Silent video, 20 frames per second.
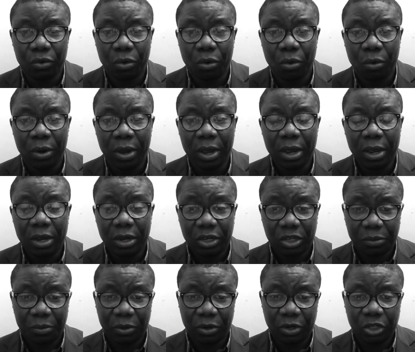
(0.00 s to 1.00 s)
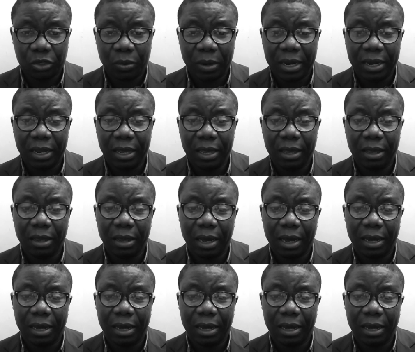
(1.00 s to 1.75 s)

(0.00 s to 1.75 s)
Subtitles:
grow spiritually.